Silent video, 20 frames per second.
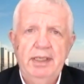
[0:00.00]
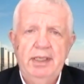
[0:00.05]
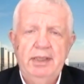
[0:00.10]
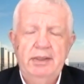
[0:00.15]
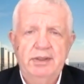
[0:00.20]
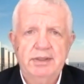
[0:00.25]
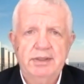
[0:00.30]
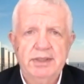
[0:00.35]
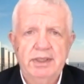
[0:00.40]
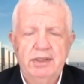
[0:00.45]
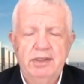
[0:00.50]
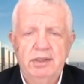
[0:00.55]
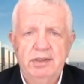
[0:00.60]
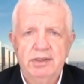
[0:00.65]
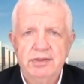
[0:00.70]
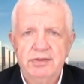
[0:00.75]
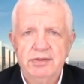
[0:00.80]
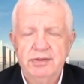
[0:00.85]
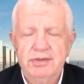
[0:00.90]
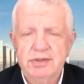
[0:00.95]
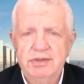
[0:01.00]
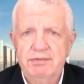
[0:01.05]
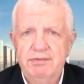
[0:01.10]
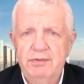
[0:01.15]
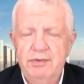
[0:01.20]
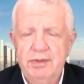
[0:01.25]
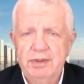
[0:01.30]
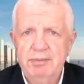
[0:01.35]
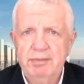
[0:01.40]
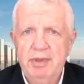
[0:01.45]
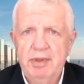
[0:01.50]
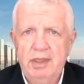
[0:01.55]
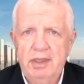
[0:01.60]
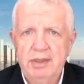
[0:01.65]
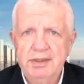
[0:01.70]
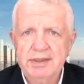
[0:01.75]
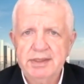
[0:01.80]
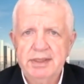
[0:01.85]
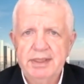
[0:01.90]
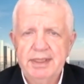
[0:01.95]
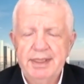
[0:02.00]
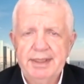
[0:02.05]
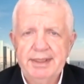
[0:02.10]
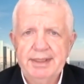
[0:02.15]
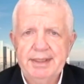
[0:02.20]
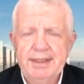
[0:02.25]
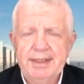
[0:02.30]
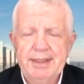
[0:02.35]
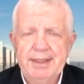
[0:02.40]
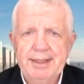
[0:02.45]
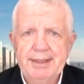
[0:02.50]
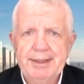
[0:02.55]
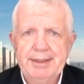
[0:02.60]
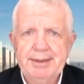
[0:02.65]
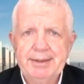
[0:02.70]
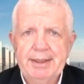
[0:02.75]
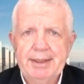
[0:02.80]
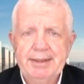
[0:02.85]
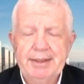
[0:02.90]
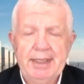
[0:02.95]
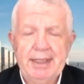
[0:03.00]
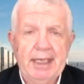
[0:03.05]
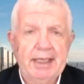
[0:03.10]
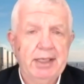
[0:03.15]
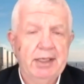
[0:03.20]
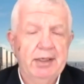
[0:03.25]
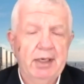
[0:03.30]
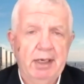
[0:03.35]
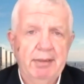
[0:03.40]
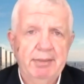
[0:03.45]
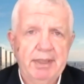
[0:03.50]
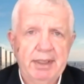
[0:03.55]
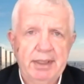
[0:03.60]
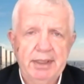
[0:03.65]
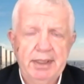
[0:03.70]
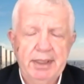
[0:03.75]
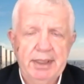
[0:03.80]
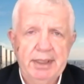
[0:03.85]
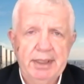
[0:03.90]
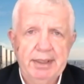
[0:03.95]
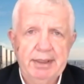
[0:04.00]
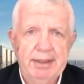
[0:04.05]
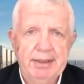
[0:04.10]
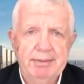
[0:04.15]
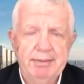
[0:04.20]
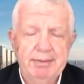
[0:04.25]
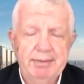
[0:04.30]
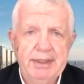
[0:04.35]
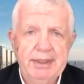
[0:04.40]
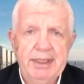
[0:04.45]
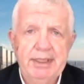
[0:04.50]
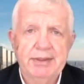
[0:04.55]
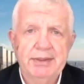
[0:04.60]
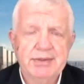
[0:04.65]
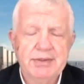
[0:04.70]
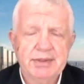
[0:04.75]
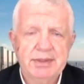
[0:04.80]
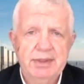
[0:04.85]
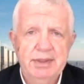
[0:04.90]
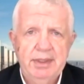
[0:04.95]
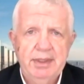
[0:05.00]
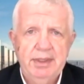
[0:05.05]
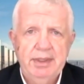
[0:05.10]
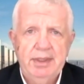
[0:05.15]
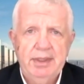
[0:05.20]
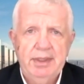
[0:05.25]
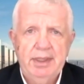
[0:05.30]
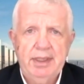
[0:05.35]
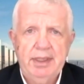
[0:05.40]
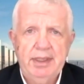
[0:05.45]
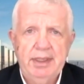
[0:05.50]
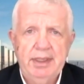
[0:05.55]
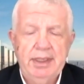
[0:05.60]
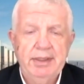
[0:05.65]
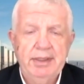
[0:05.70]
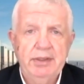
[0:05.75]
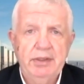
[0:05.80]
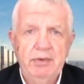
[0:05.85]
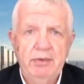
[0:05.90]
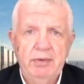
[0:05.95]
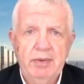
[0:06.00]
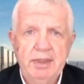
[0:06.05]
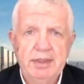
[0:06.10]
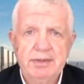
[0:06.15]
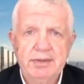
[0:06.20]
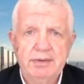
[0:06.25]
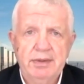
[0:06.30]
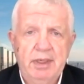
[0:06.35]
Looks like all sorts of foreign policy and uh, and economic uh, leaders uh, in the U.S.